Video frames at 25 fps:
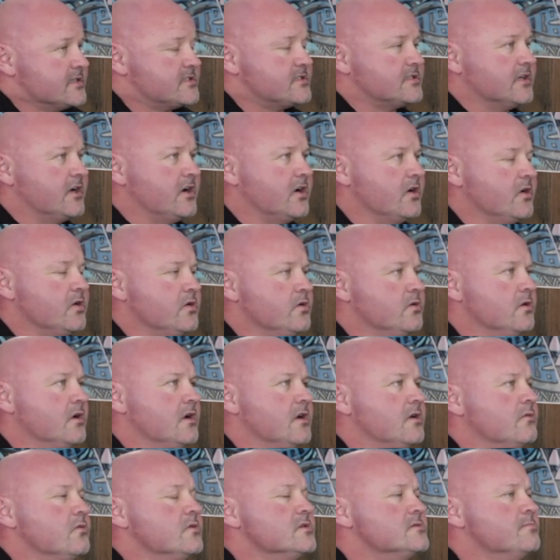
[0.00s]
So
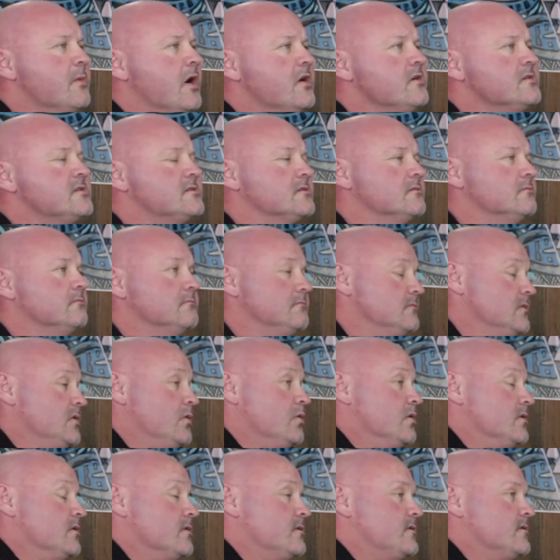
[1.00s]
it was
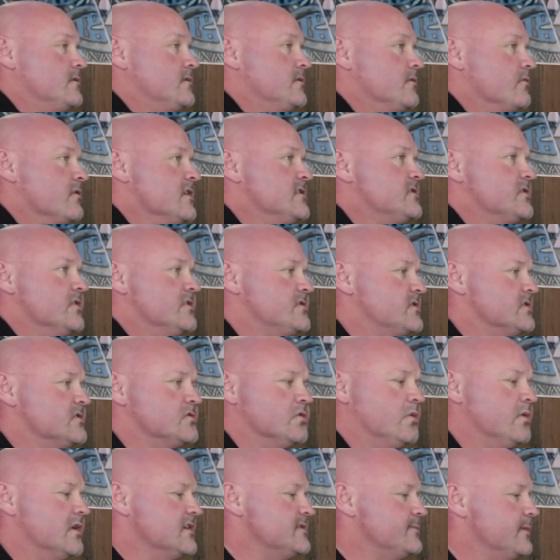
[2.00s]
the research has
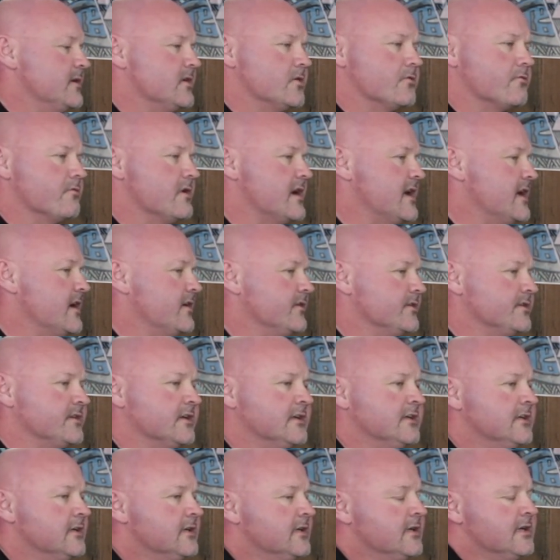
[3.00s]
always been around
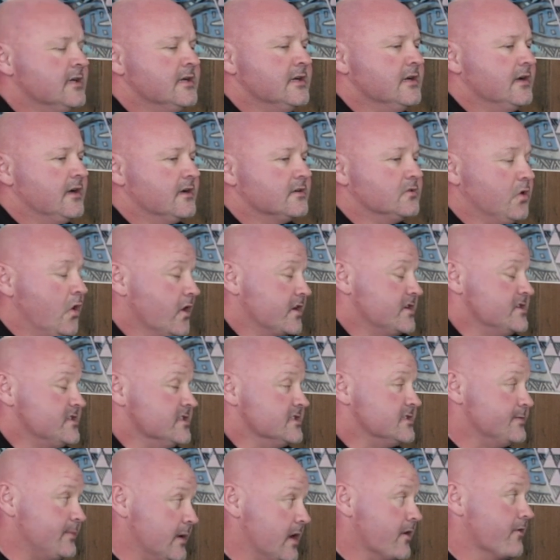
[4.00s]

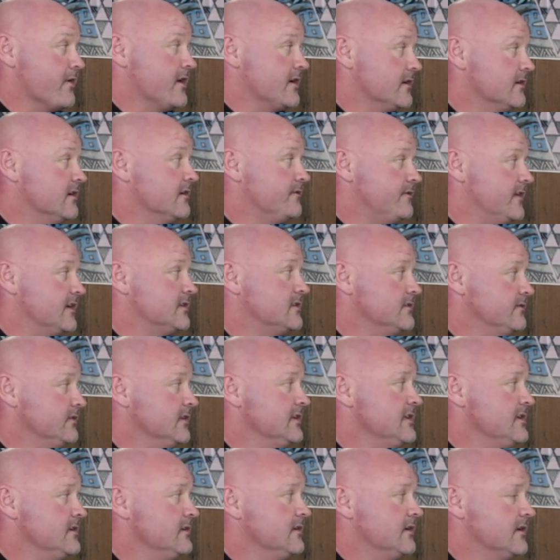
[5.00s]
glycogen sparing,
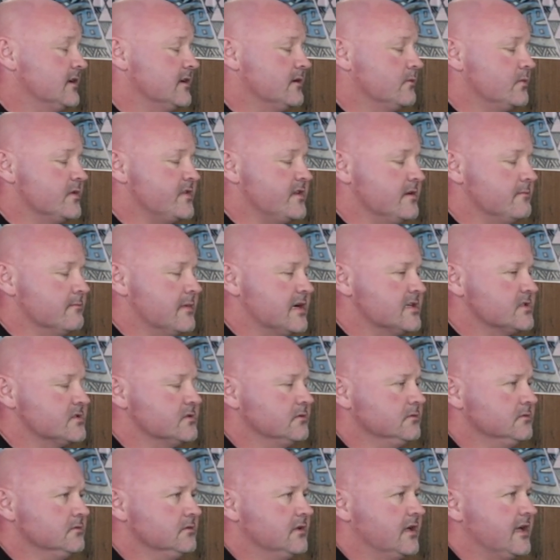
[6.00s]
effectively, within
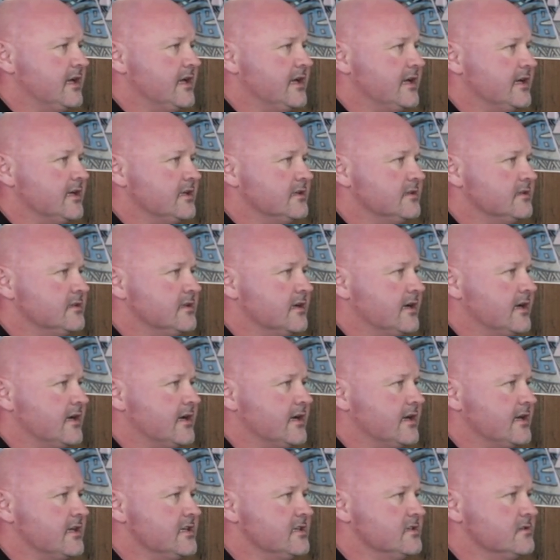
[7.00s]
muscle, and
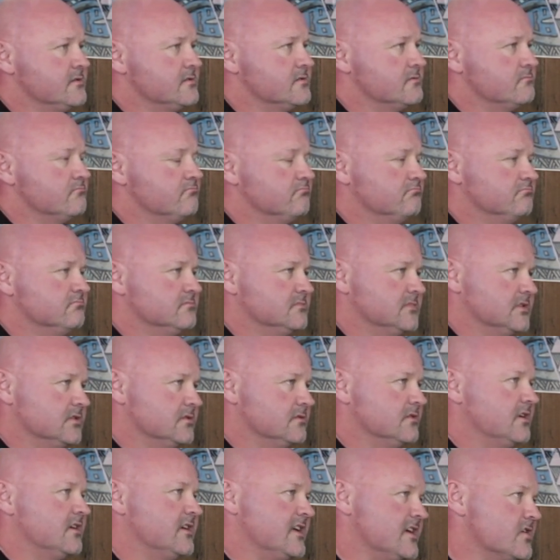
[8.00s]
an
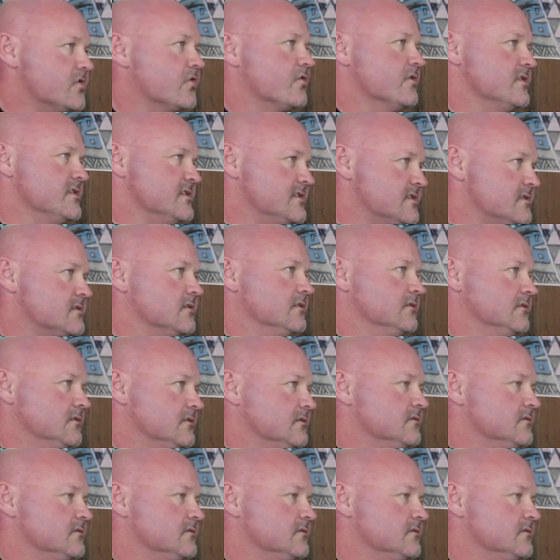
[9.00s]
increased